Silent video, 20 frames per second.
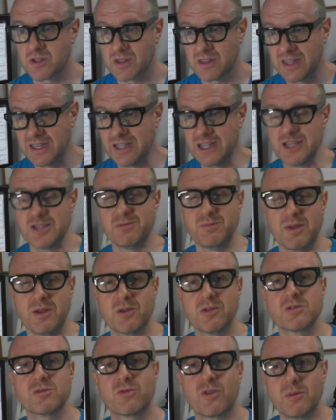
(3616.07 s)
kiddies
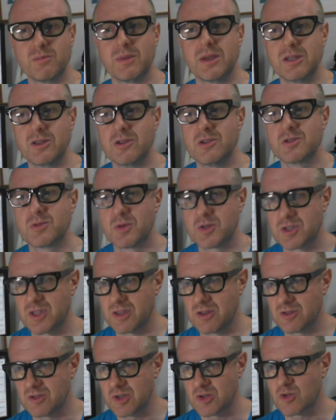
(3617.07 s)
meals from menus, which they
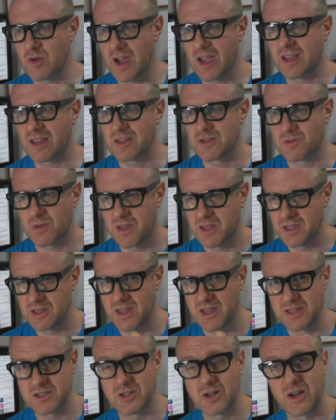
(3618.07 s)
used to track
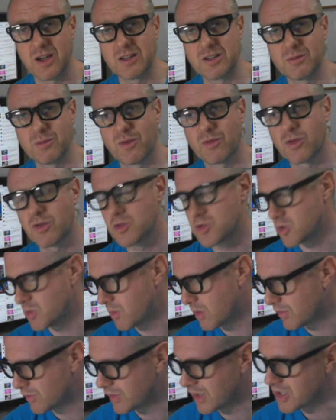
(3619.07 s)
as an item of
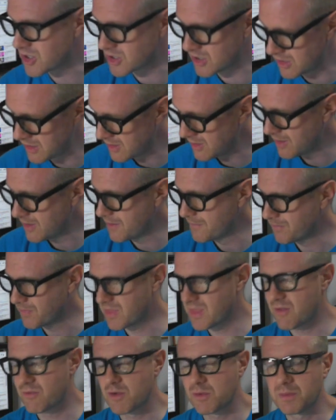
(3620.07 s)
consumer inflation,
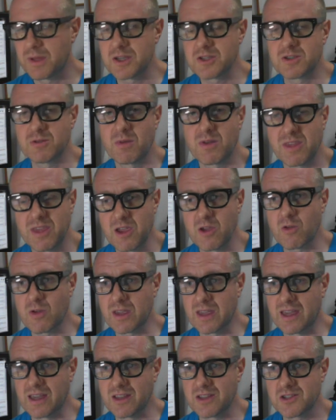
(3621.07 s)
and they've replaced them with
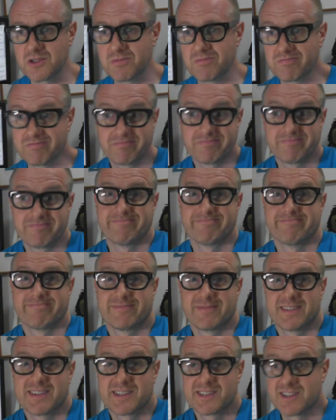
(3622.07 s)
hearing aids.
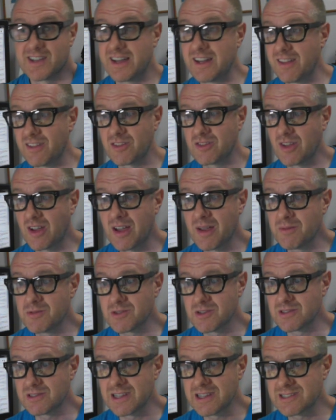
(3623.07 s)
Sign of the times,
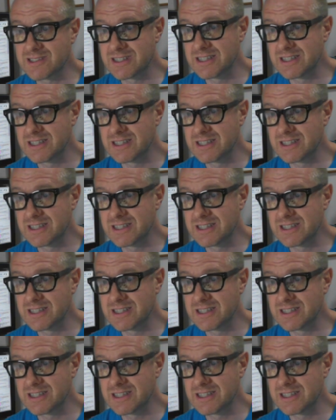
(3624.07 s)
there's less